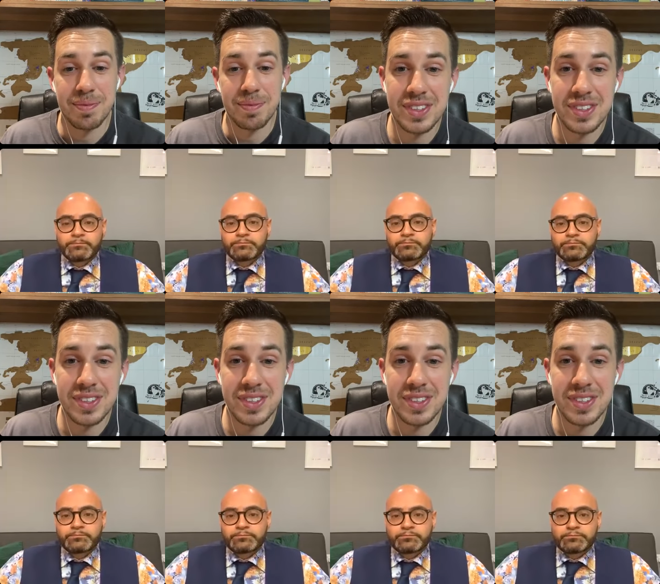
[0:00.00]

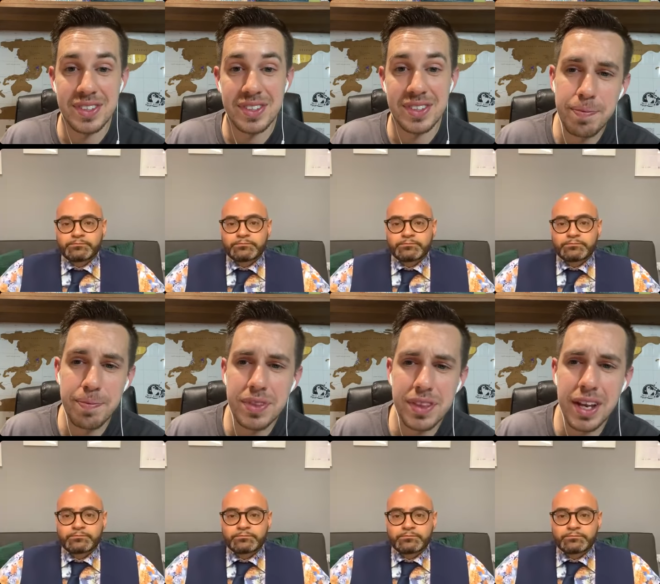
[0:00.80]
Speaker 1: exactly. So
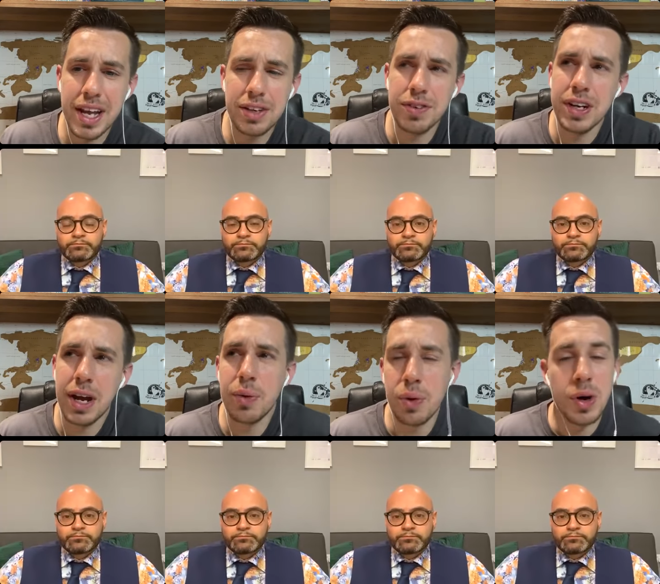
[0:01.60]
the next thing
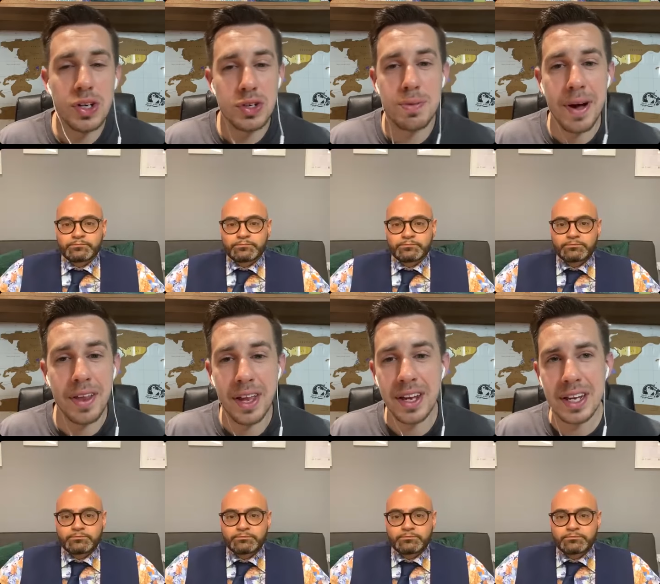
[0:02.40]
that I want to ask you about
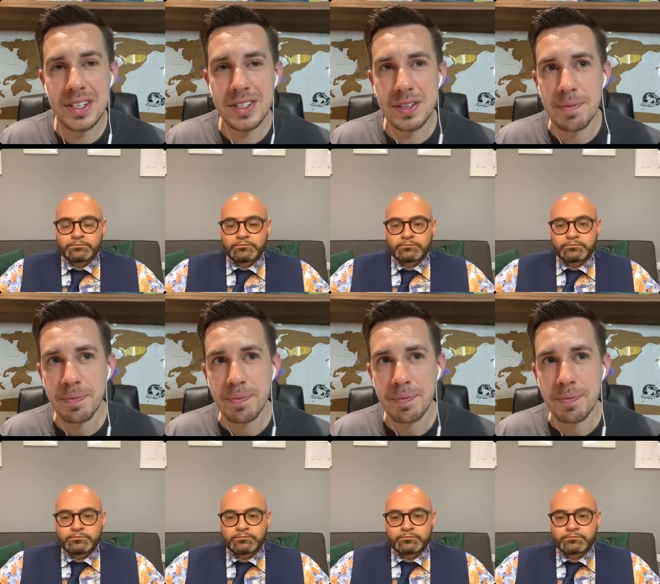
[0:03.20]
then is,